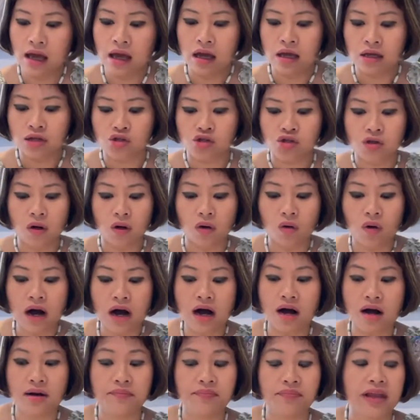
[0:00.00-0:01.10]
So
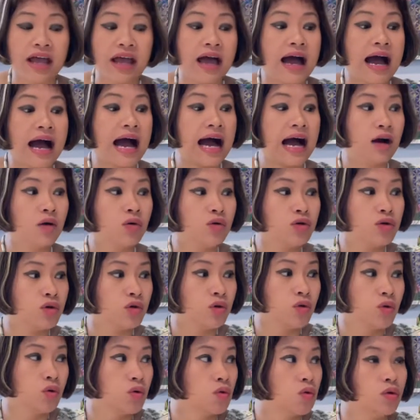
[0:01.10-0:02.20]
how
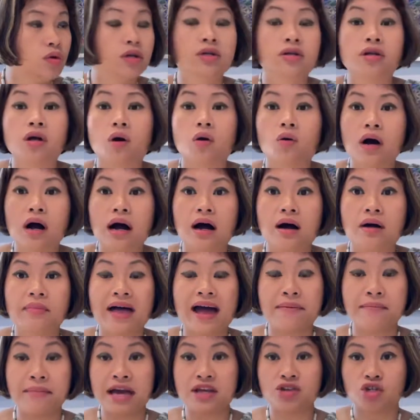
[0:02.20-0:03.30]
you,
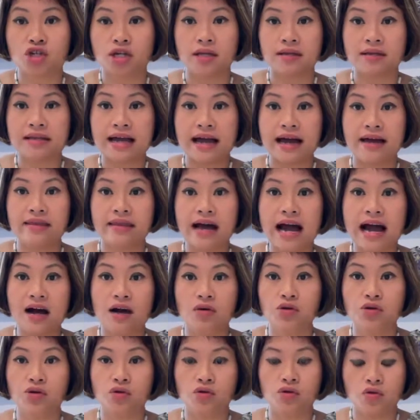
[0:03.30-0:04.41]
I mentioned that how
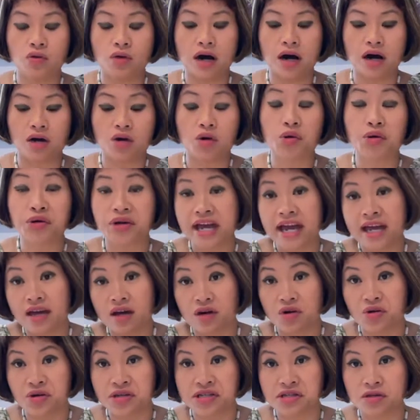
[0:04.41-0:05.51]
you create a
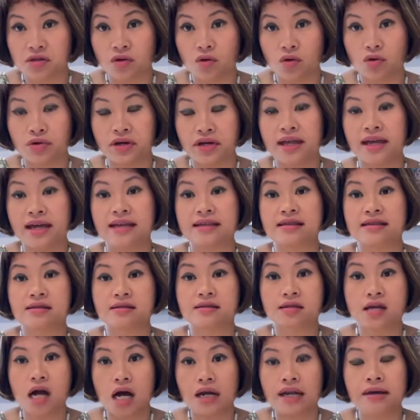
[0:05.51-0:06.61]
crystal grid is
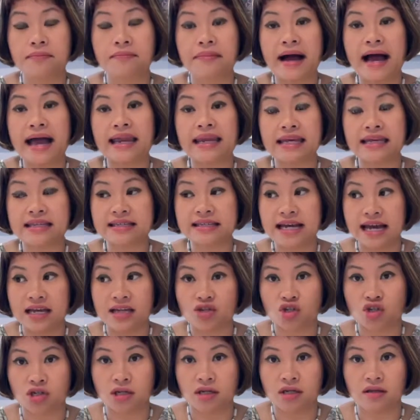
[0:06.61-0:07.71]
starting by an
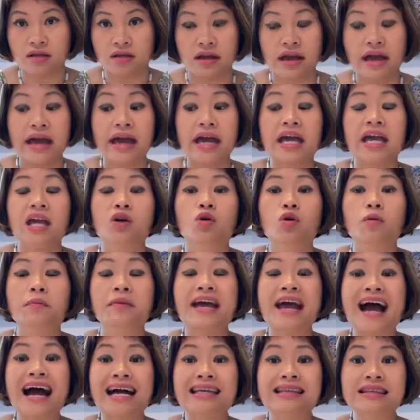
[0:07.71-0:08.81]
intention. It will
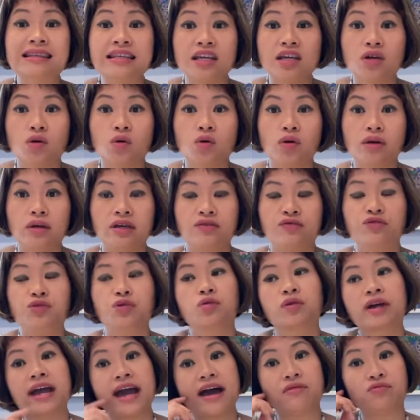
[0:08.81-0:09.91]
be ideal if
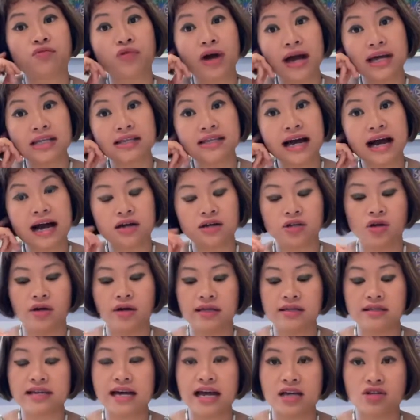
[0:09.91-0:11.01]
you can write down your
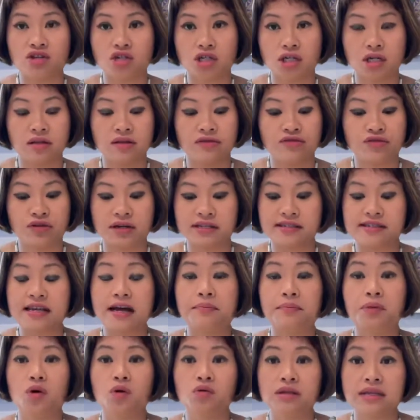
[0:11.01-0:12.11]
intention. For
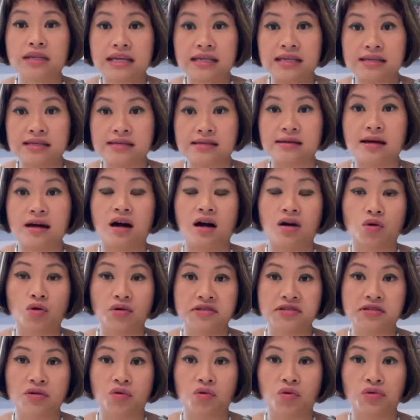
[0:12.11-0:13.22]
example, this
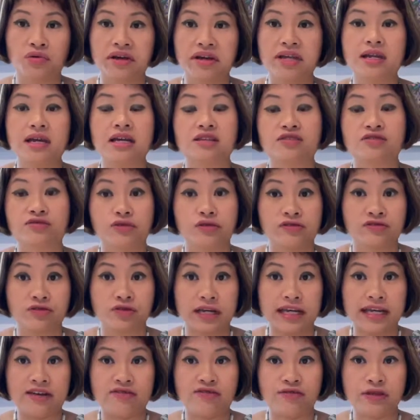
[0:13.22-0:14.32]
crystal grid is for
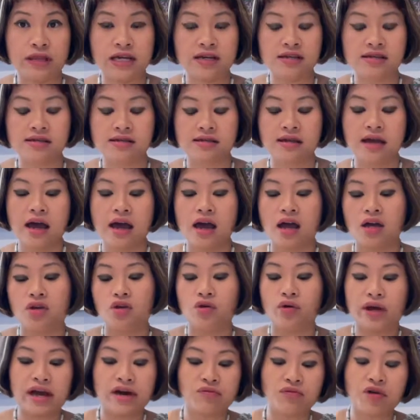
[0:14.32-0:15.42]
forgiveness.
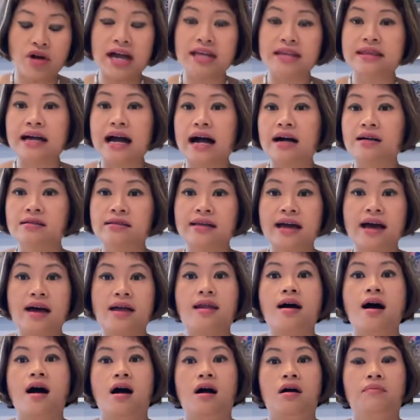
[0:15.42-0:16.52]
You can write down
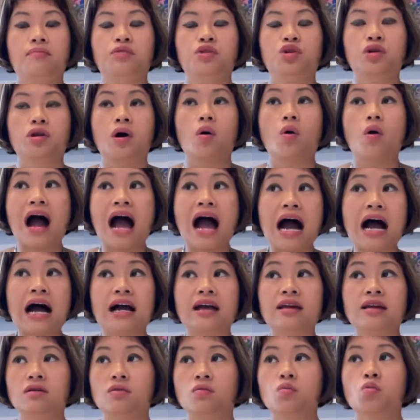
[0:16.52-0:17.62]
that,
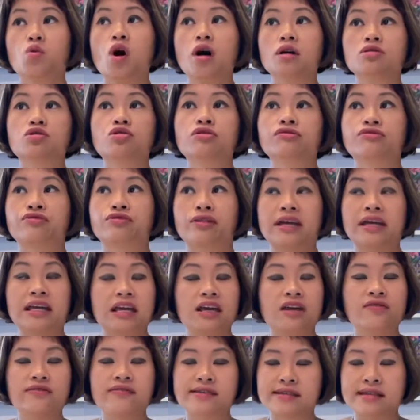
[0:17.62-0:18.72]
I want to
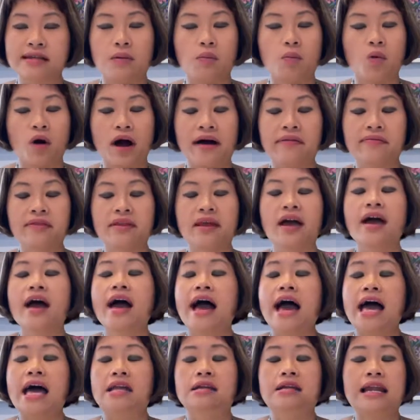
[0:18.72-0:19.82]
forgive someone
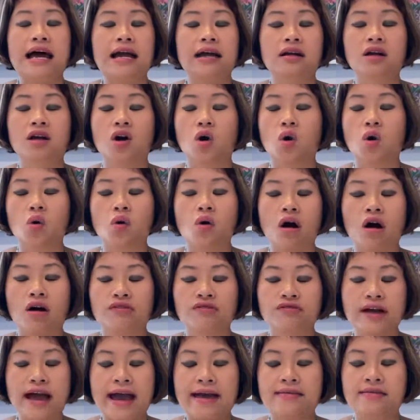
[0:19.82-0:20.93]
and let go
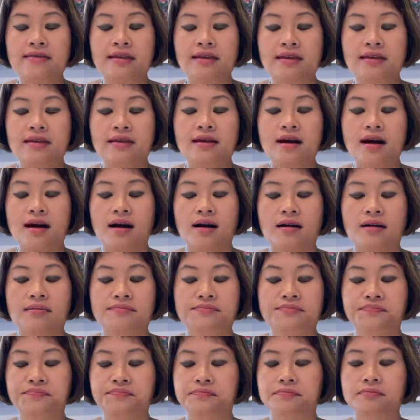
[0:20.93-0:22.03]
of any
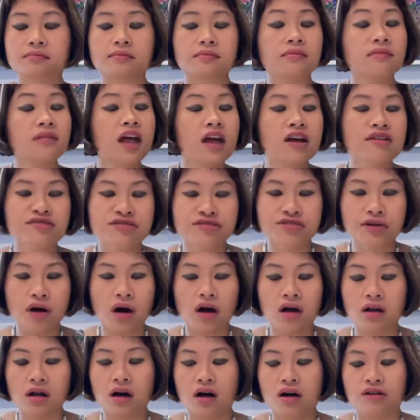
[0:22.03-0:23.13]

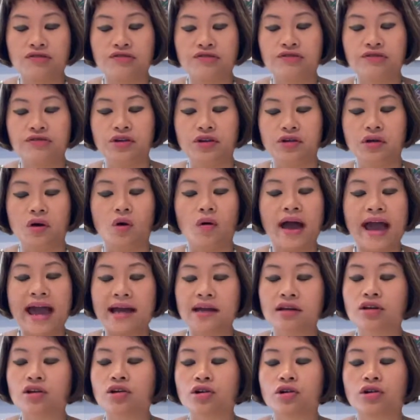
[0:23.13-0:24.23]
thought of,
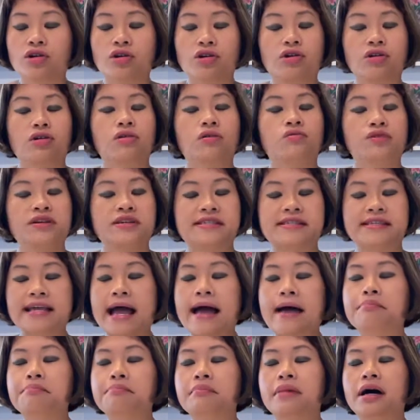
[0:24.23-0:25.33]
anger,
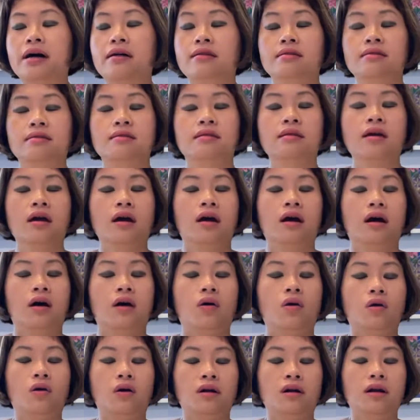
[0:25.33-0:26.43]
resentment,
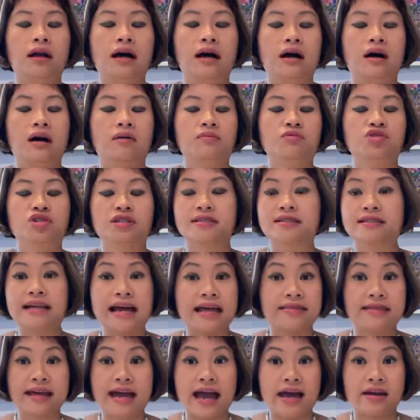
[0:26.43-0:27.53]
or just
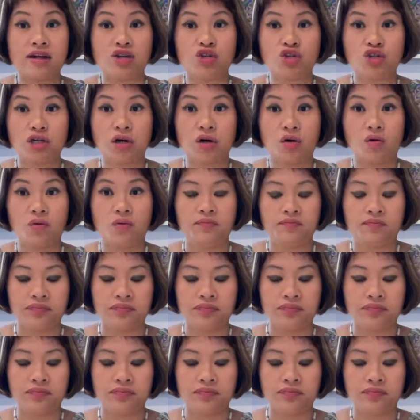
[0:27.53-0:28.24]
let the energy go.